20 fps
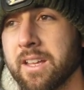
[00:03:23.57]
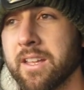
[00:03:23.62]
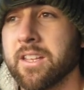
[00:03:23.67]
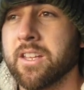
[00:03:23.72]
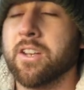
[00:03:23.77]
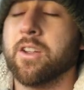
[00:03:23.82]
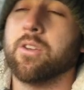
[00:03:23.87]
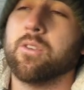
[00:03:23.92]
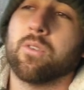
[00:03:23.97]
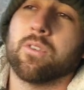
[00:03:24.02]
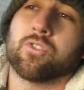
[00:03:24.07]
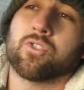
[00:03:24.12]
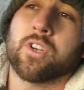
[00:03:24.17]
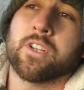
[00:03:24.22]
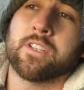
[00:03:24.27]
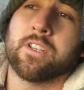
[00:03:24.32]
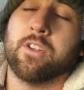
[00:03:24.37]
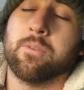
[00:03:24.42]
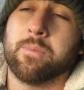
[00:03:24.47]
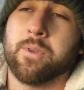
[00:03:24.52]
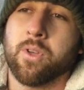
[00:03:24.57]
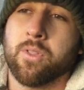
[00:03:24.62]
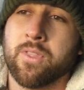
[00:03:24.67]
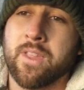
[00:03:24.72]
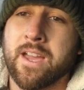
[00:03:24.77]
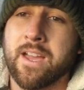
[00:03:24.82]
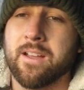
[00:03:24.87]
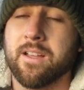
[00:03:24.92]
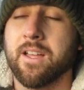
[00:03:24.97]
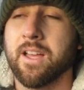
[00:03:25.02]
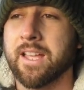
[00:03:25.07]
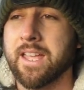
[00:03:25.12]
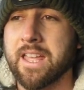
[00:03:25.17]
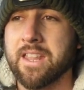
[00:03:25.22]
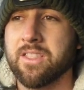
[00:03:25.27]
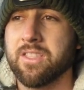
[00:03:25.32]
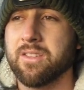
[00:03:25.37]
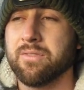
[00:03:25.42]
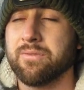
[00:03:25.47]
you know, trying to look beyond that. Again, the